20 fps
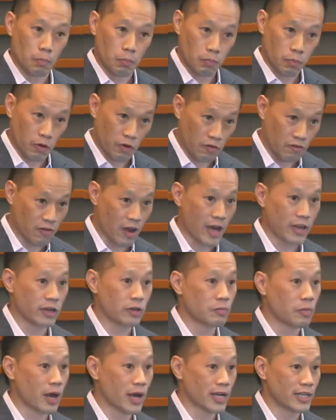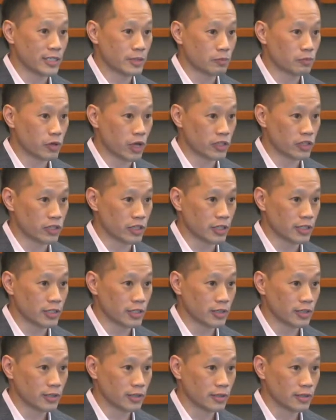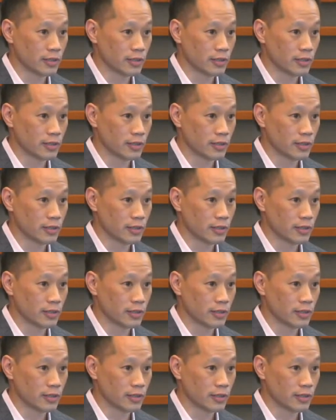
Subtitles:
provider bias and prejudice,